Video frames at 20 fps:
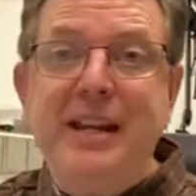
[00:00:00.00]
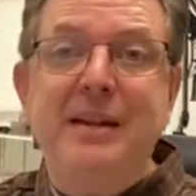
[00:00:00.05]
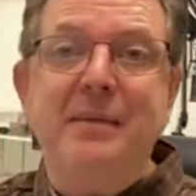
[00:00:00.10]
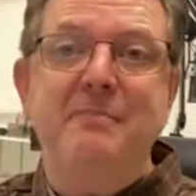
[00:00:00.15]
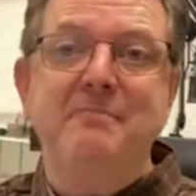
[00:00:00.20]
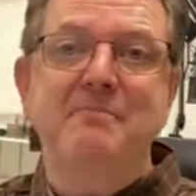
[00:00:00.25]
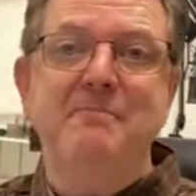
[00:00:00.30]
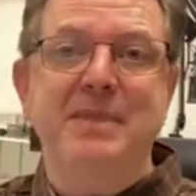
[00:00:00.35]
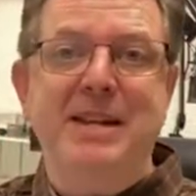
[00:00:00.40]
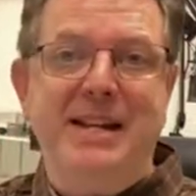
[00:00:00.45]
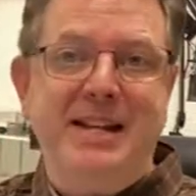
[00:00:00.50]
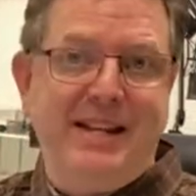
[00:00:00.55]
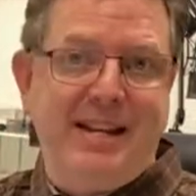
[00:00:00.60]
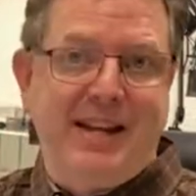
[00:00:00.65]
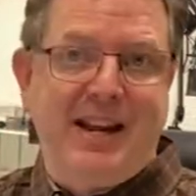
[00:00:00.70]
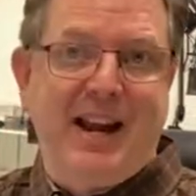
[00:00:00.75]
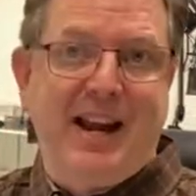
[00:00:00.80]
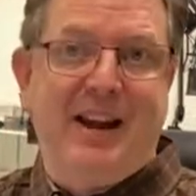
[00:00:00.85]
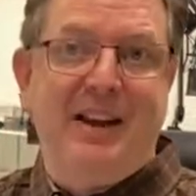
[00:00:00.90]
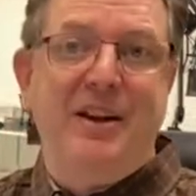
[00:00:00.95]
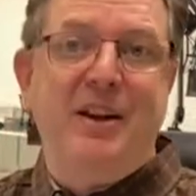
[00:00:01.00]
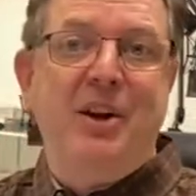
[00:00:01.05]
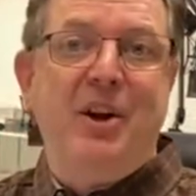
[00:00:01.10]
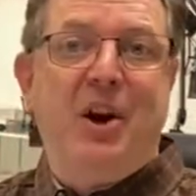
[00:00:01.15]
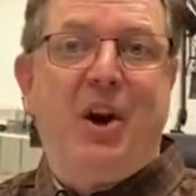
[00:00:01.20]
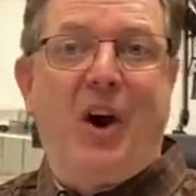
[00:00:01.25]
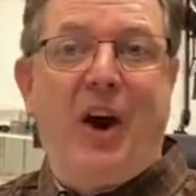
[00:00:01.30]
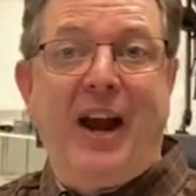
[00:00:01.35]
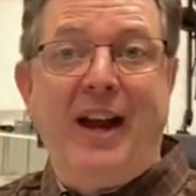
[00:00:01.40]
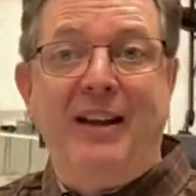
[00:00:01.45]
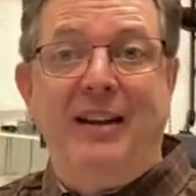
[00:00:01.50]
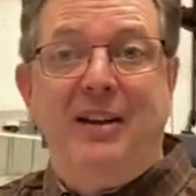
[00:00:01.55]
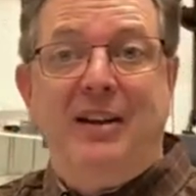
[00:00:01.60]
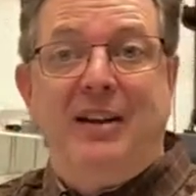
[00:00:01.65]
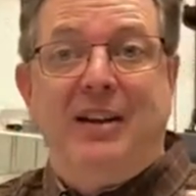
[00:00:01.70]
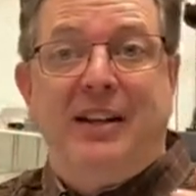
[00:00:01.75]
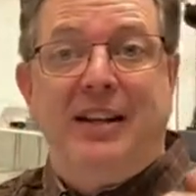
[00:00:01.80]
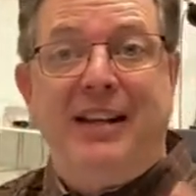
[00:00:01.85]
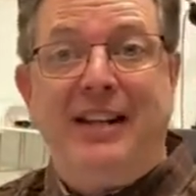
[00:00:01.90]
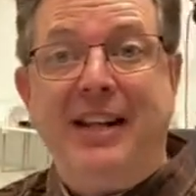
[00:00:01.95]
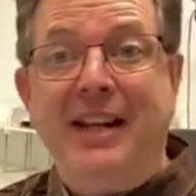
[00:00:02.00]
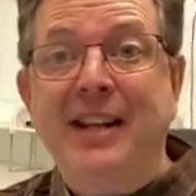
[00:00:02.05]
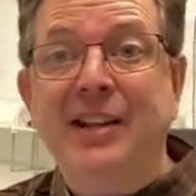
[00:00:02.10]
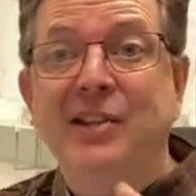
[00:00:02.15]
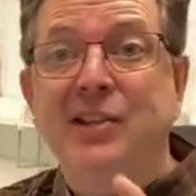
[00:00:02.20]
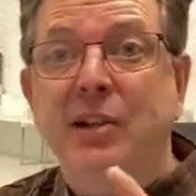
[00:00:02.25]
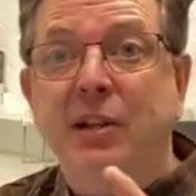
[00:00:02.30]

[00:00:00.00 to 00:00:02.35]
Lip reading: media. All right? Kids